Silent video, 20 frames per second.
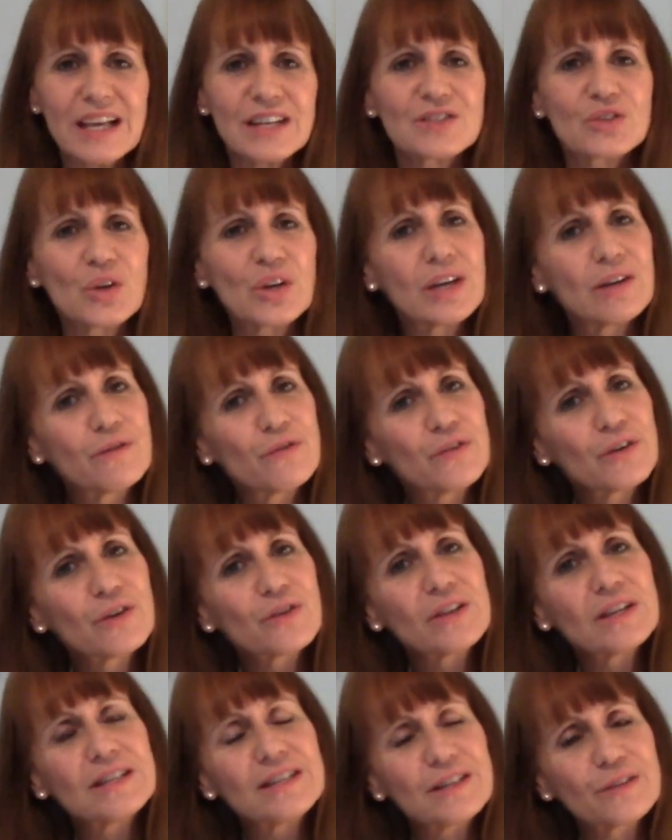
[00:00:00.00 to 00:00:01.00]
So you can
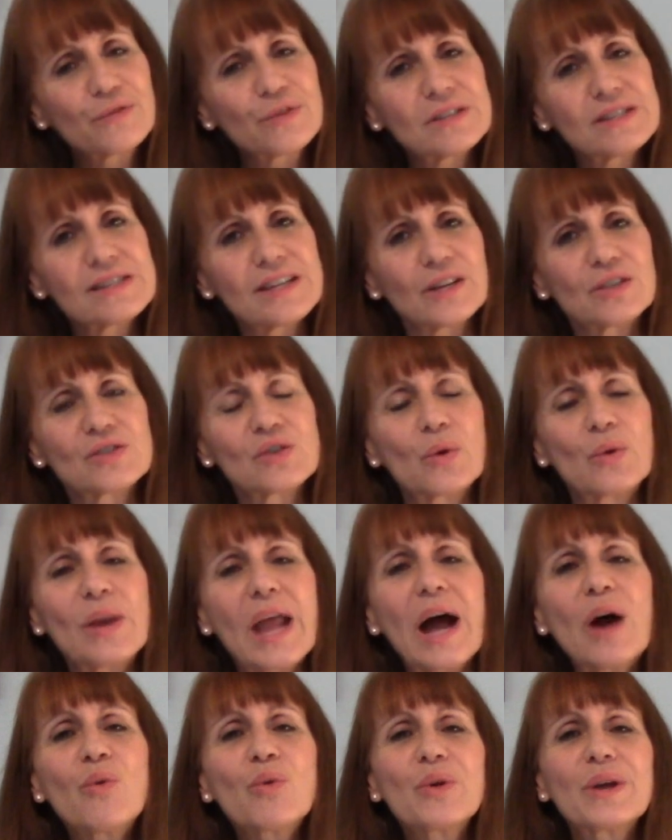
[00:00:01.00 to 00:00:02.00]
feel the difference there. So
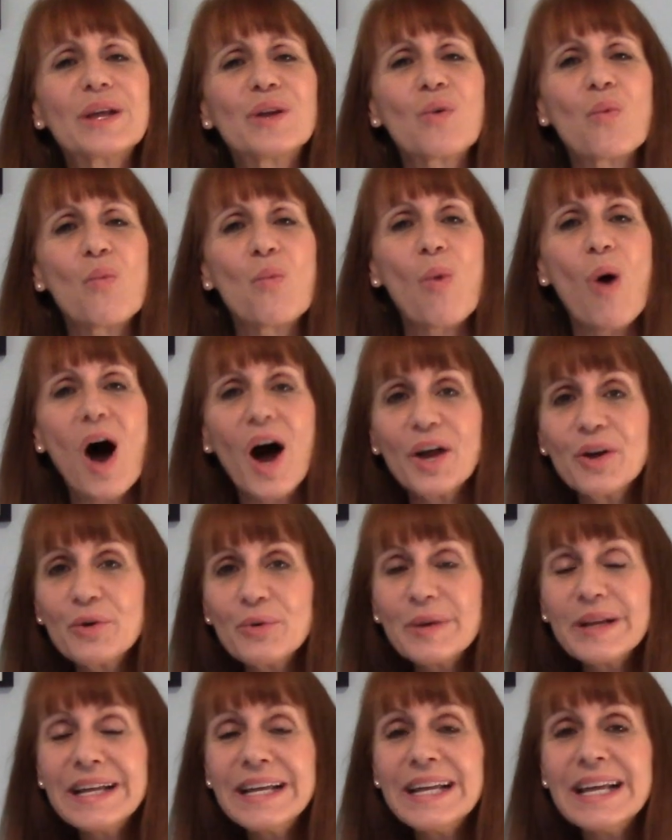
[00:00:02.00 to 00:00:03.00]
now we're in a
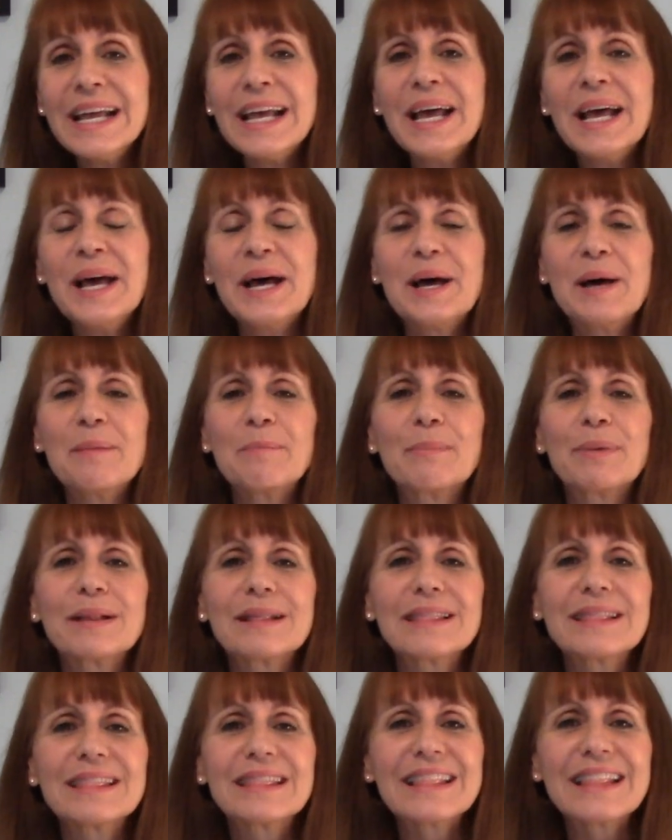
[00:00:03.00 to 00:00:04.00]
watery,
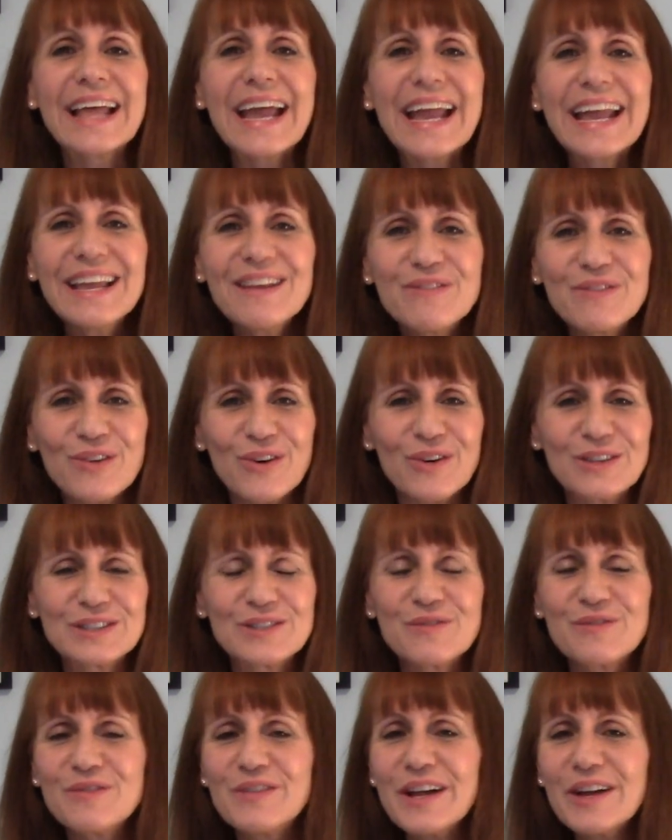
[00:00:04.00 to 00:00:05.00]
playful,
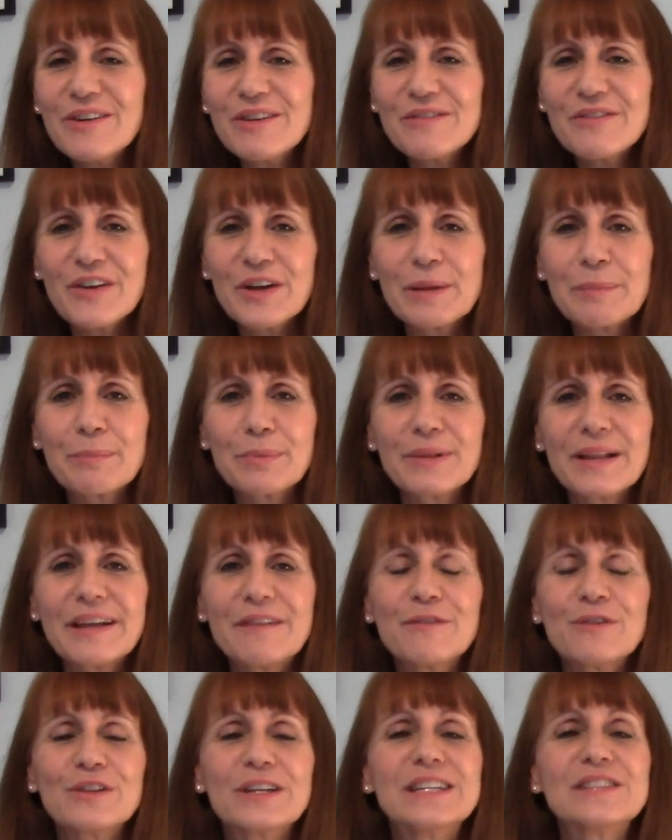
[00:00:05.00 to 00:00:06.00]
it's very, very
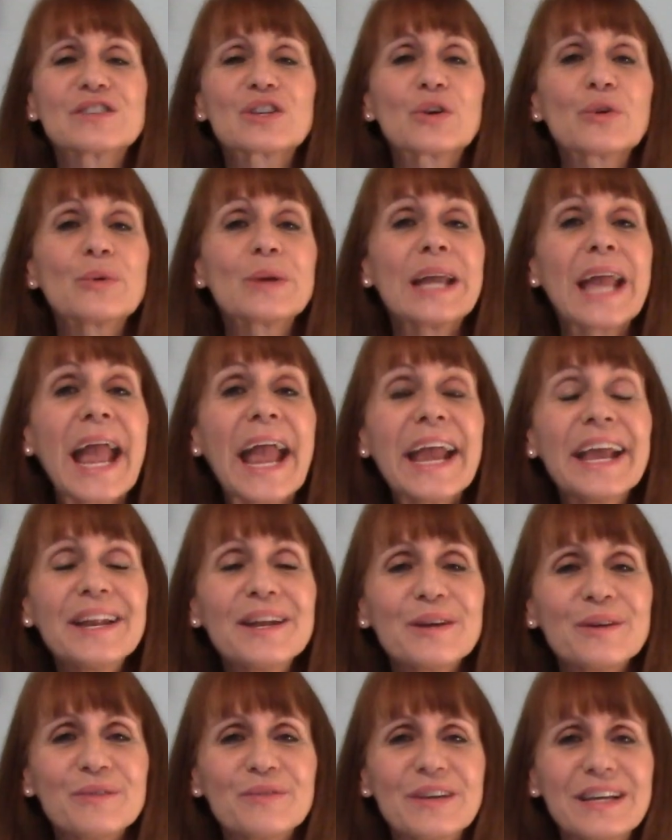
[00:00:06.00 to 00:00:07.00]
playful, it's
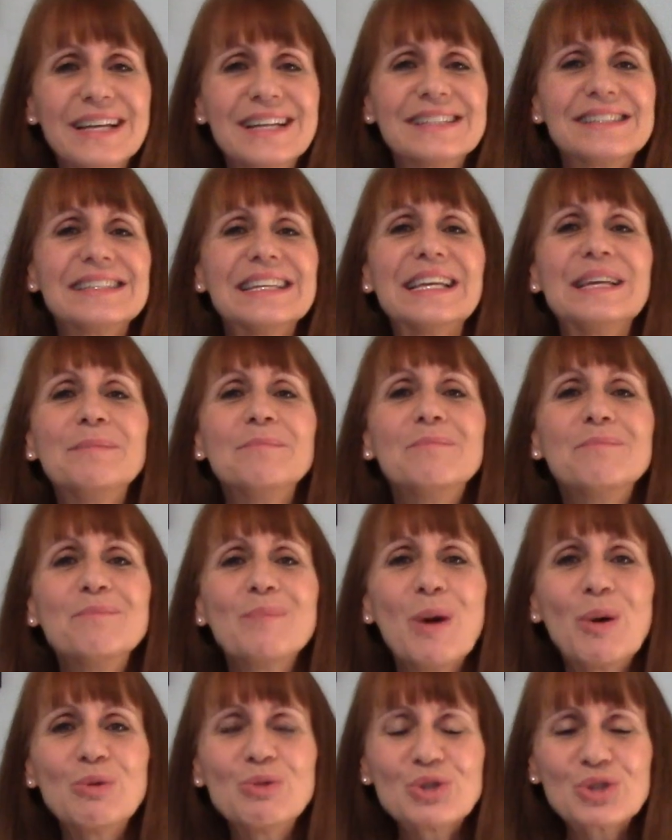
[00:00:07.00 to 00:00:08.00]
creative, it's
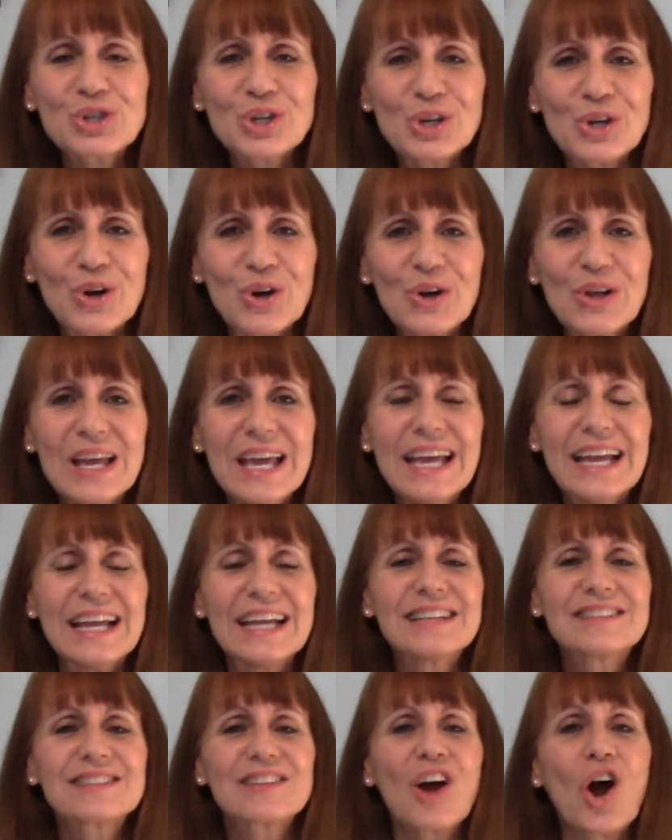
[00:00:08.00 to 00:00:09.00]
emotional,
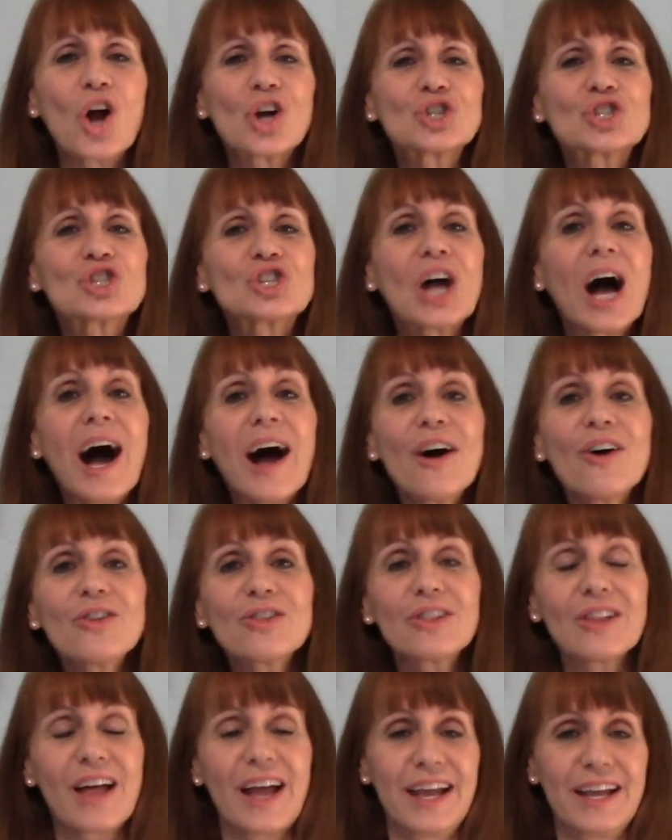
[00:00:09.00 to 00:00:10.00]
it's our
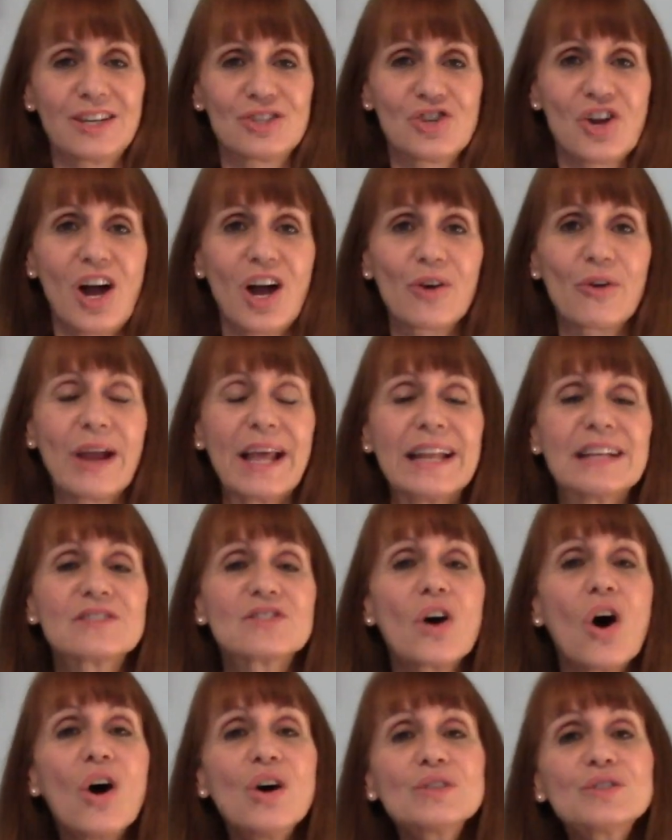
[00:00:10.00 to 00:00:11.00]
childlike chakra, and
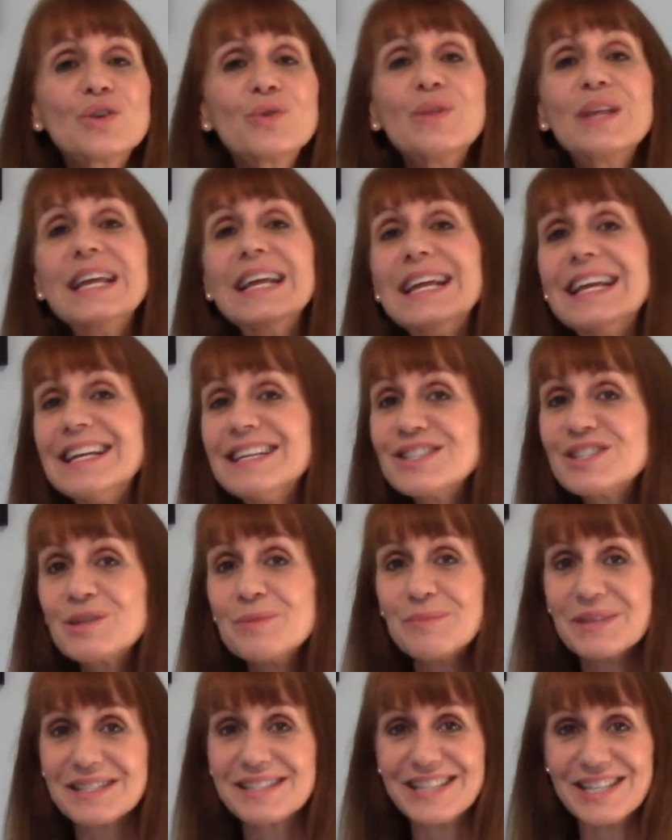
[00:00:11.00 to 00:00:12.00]
it's also the
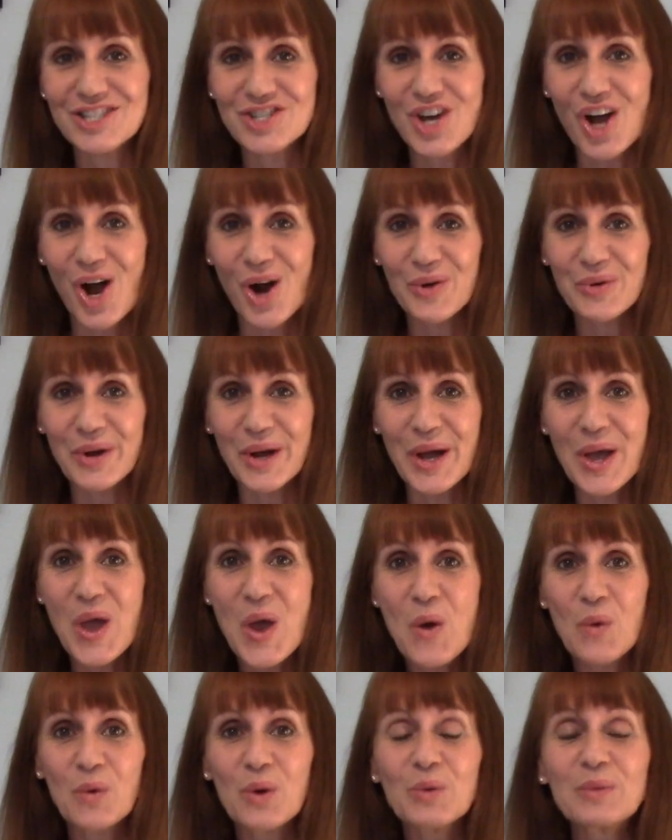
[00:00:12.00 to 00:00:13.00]
intimacy chakra,
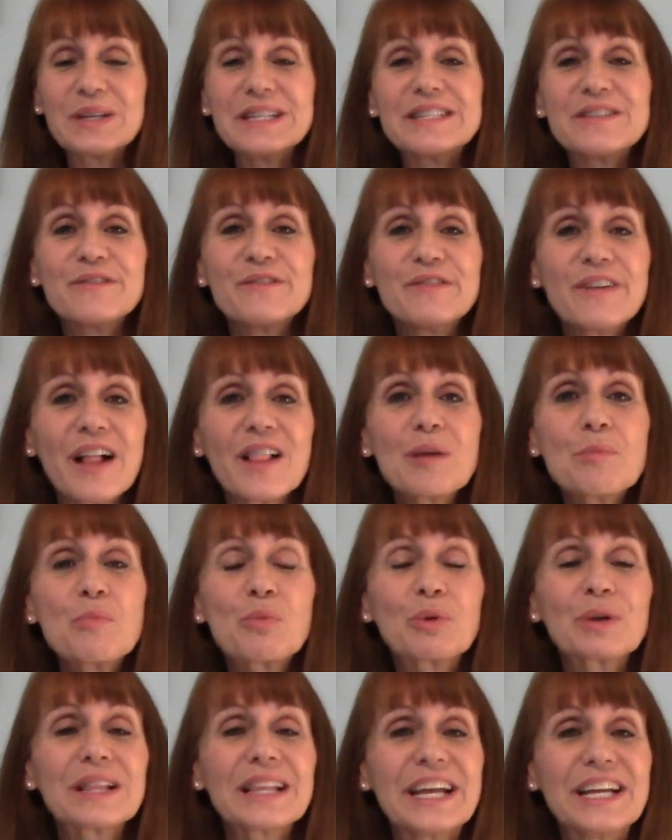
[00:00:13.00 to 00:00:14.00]
where we
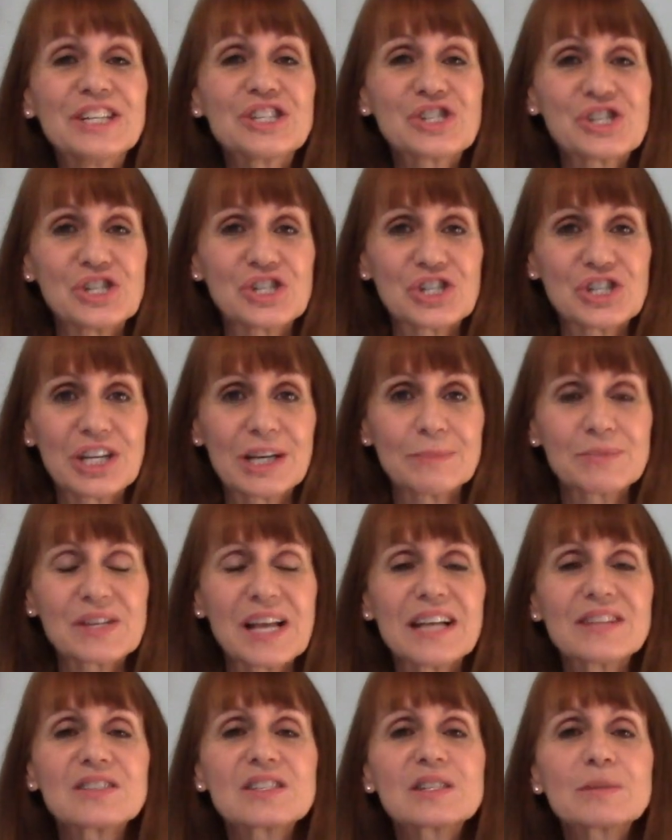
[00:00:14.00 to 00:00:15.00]
develop relationships,
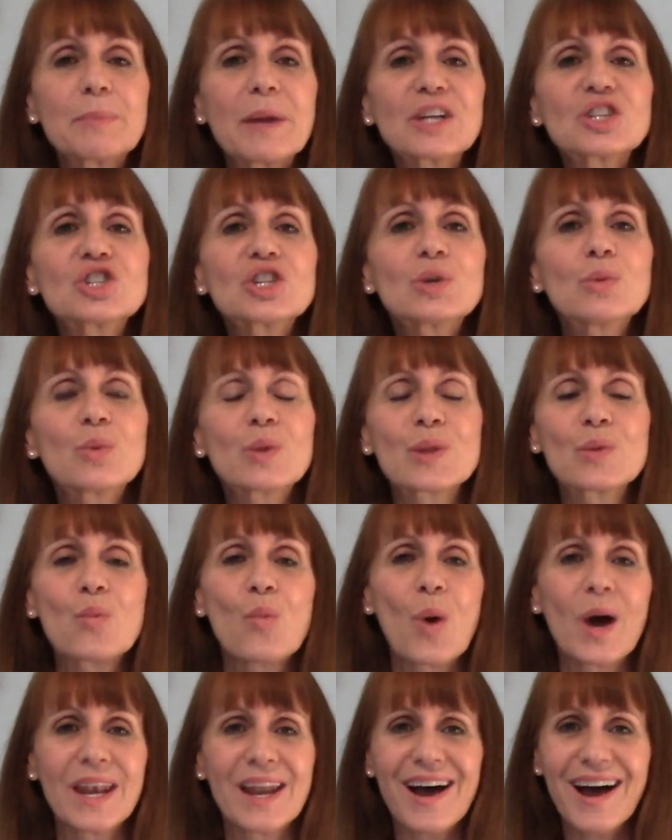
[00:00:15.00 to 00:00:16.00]
especially with
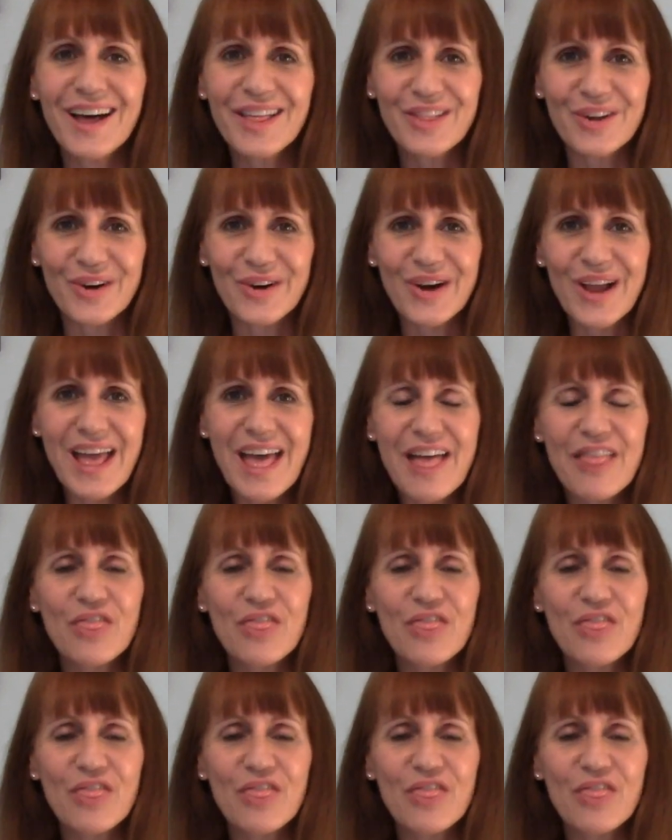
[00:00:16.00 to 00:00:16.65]
one another.